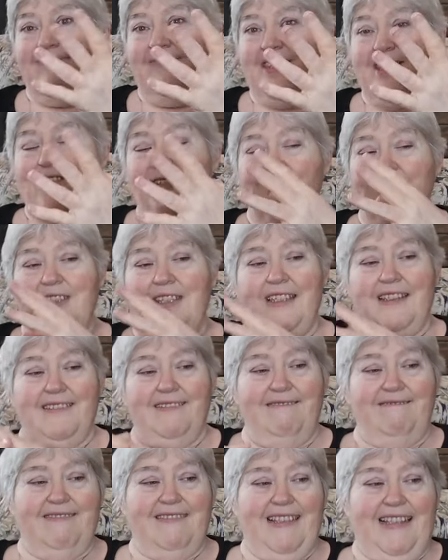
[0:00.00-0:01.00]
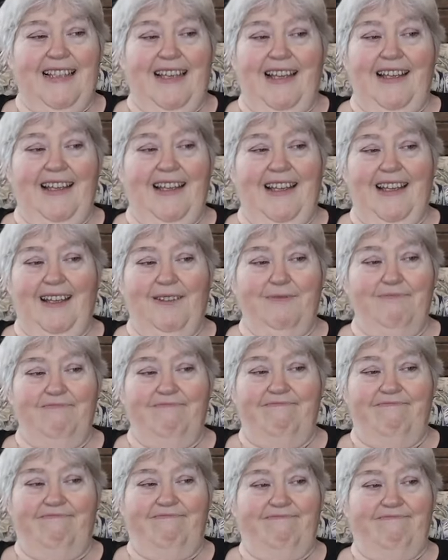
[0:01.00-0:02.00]
so, yeah, I'm,
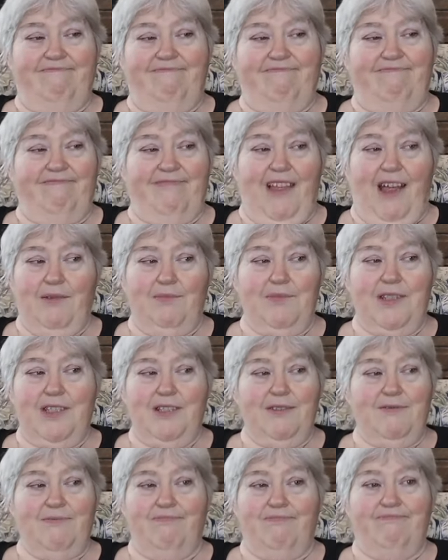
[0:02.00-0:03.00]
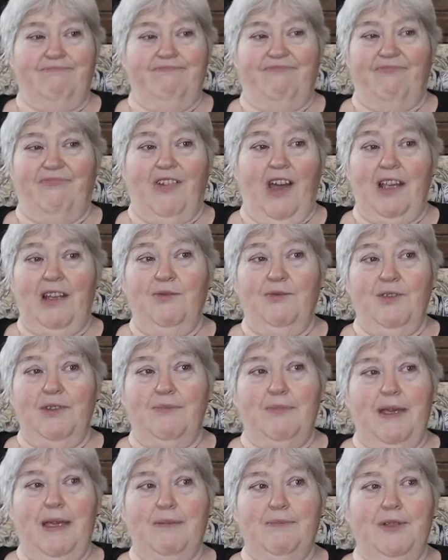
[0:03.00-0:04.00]
I'm just fighting
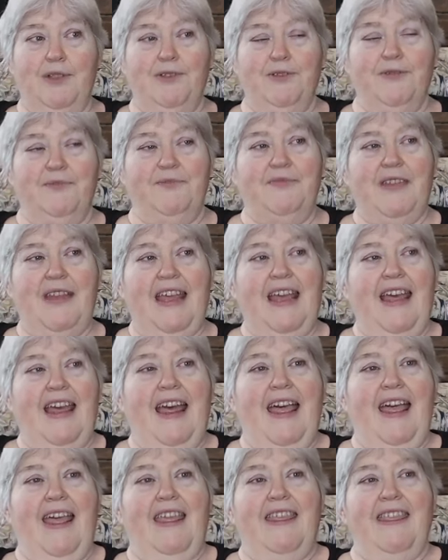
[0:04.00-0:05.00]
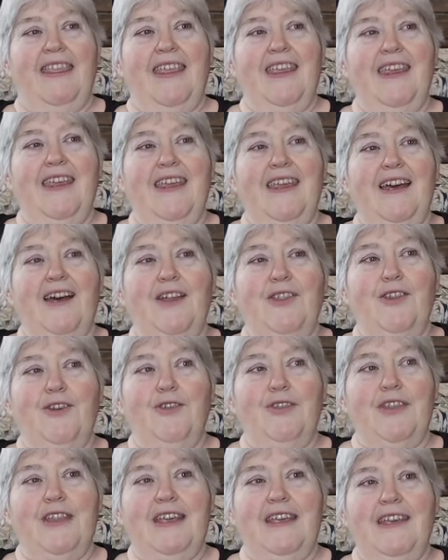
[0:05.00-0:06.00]
with bamboo. The other
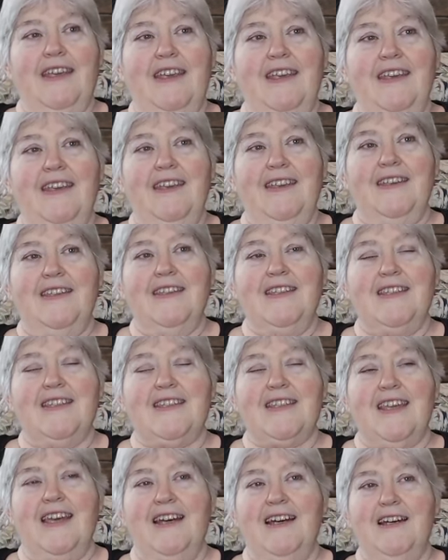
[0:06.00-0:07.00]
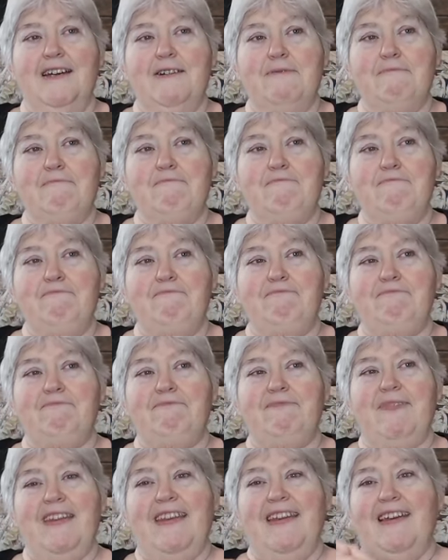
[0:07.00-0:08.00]
thing is, um,
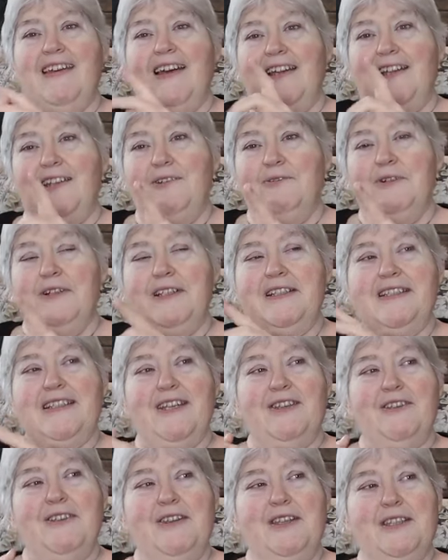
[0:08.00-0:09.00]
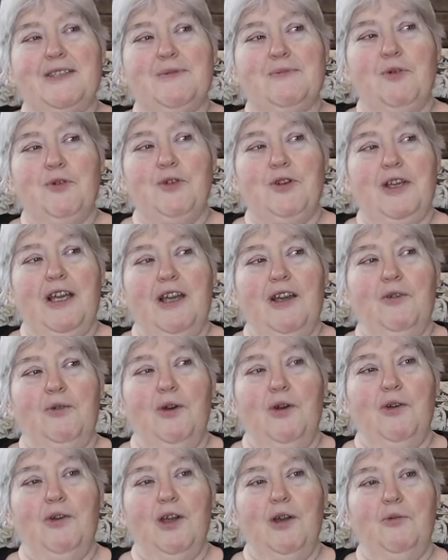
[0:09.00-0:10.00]
I did want to tell you this morning I
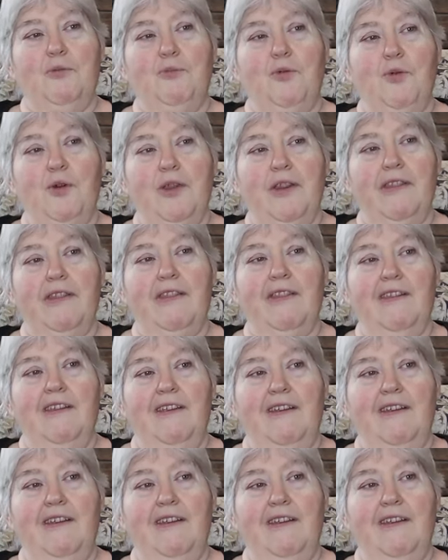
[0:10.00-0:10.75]
woke up with